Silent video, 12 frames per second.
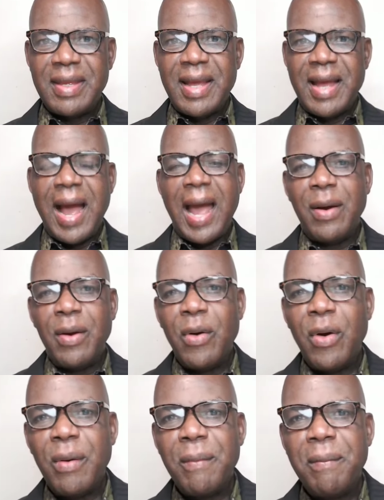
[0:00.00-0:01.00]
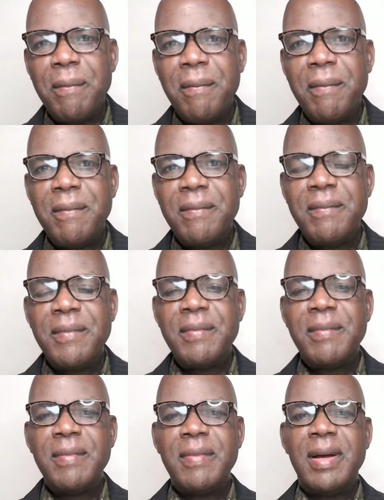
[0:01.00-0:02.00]
I hope
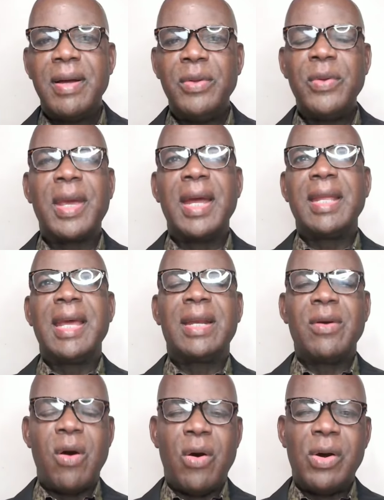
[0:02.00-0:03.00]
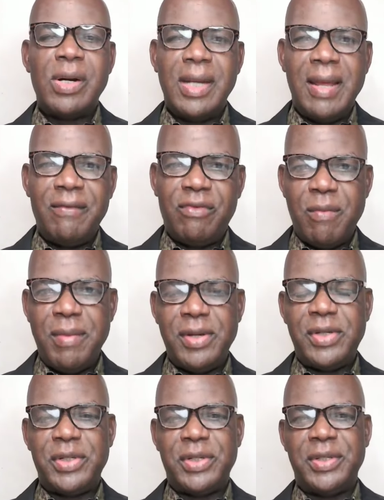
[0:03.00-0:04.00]
you can get all the
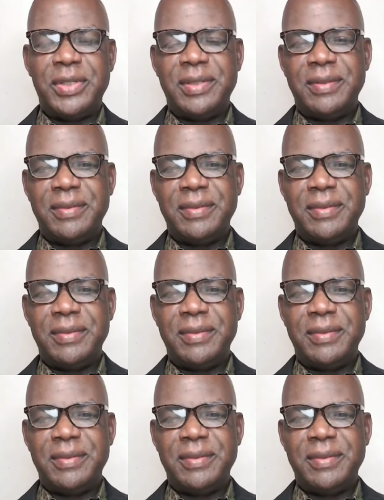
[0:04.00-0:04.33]
information